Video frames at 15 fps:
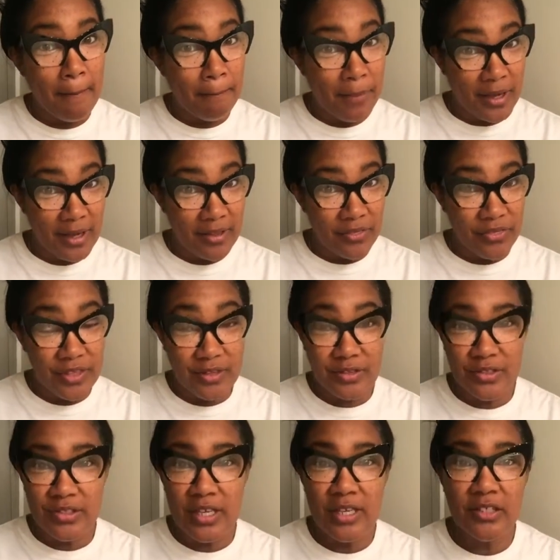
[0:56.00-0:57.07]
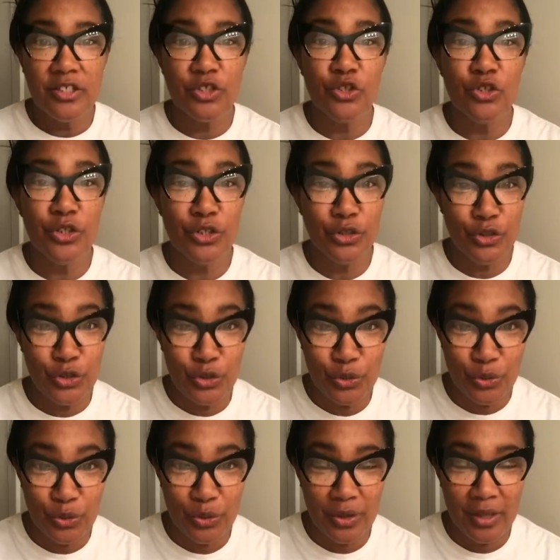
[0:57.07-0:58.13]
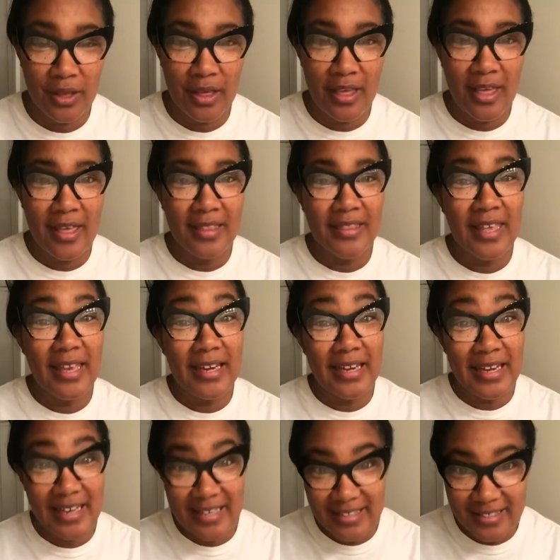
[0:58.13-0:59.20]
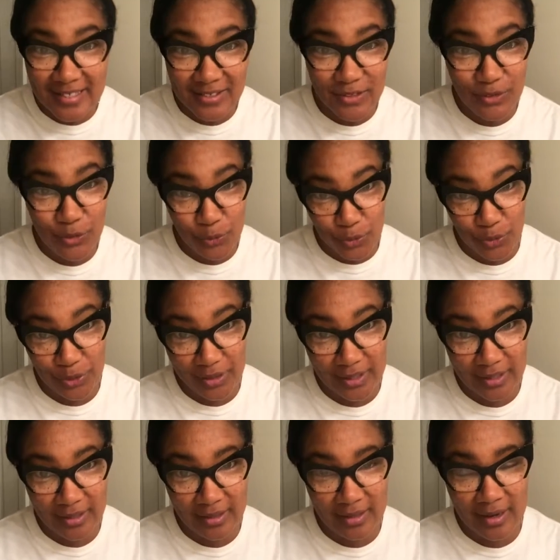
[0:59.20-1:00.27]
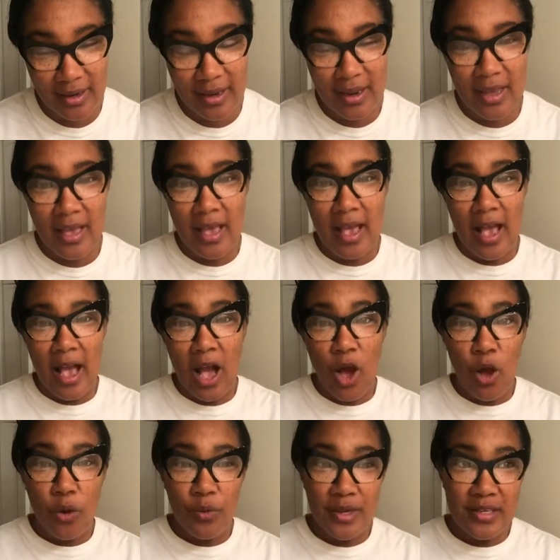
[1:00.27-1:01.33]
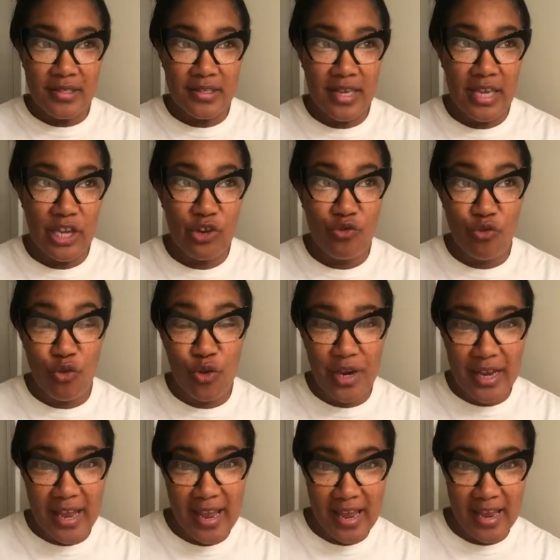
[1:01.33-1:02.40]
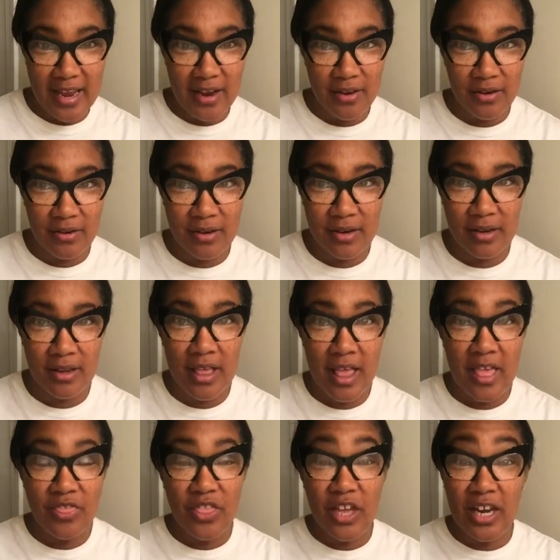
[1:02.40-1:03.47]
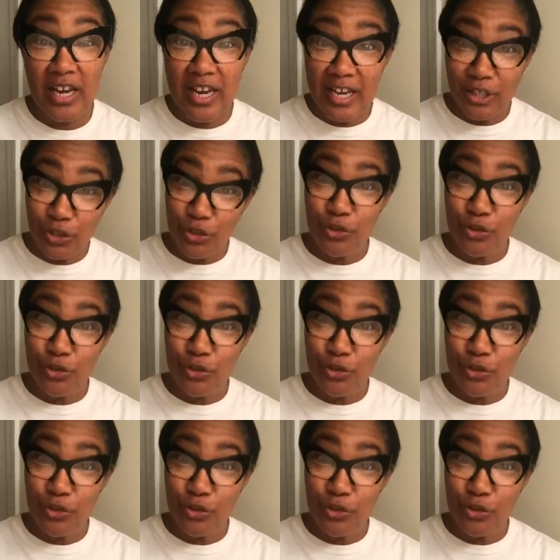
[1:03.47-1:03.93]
But there's things that you can do that lessens the work. I always say growing hair, the less